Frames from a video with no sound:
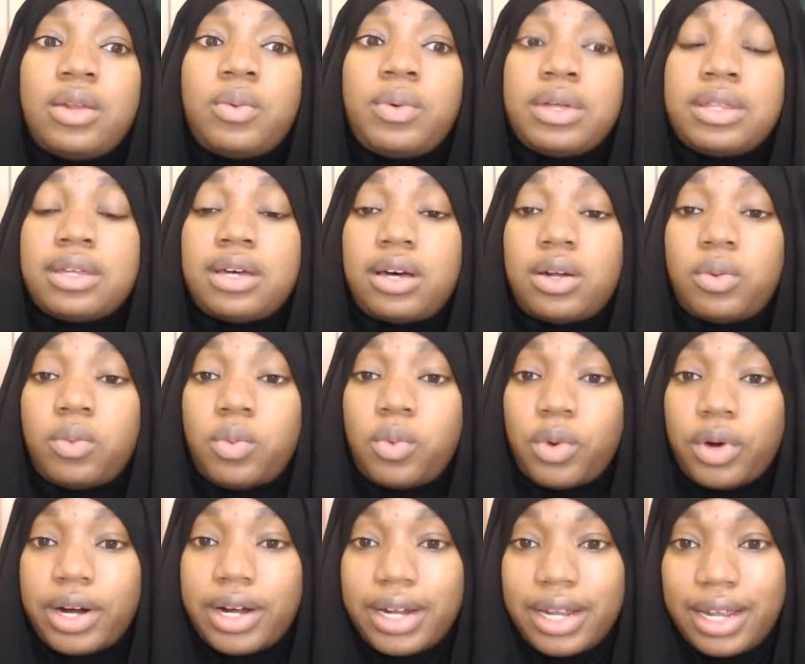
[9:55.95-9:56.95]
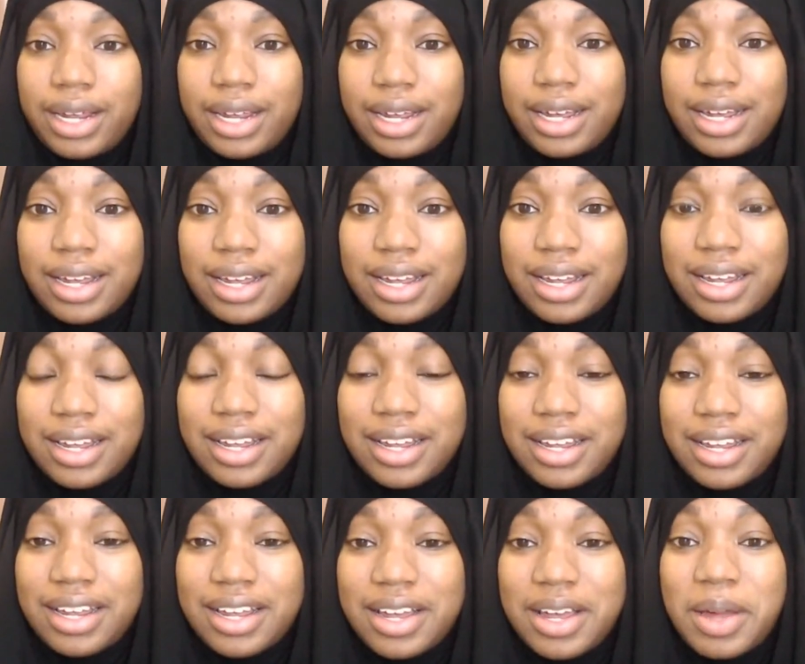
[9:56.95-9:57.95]
without warning,
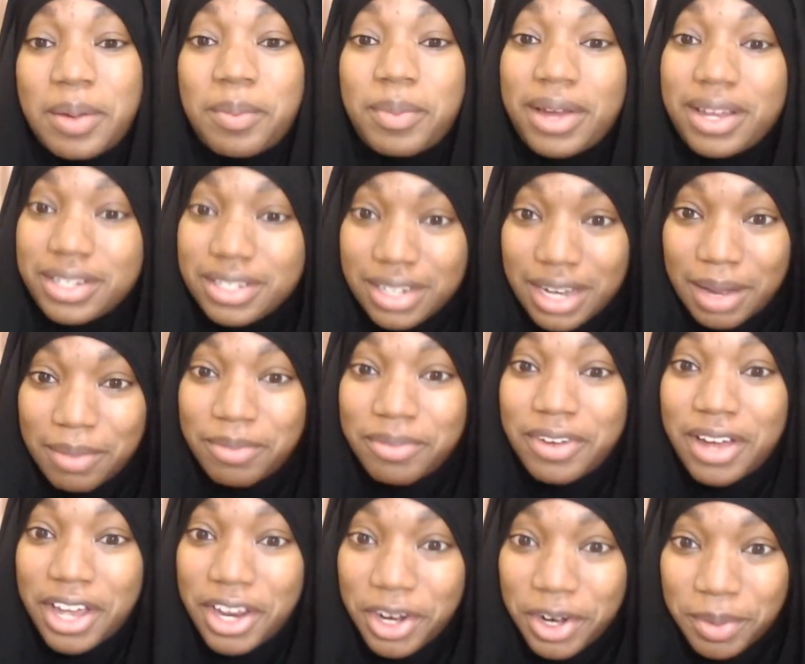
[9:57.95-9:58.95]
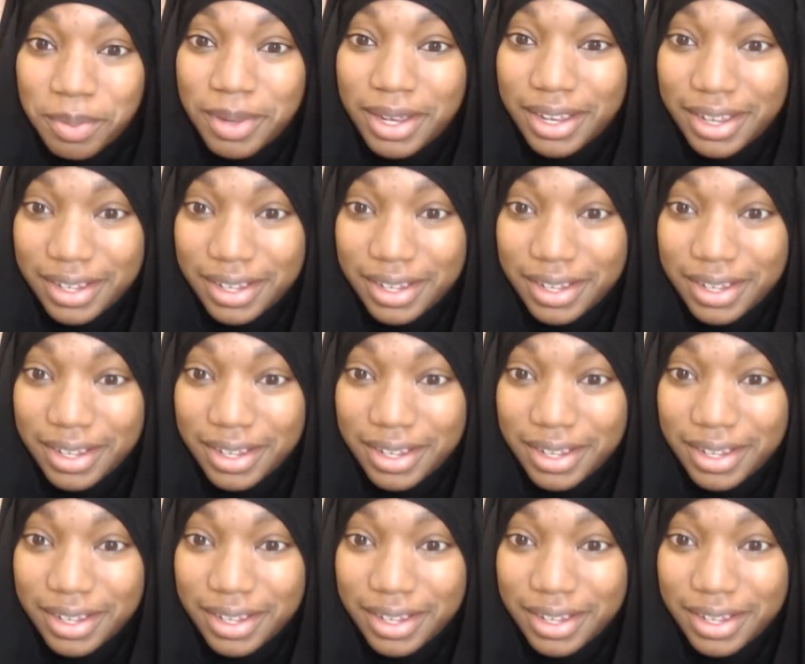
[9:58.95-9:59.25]
my job fired me.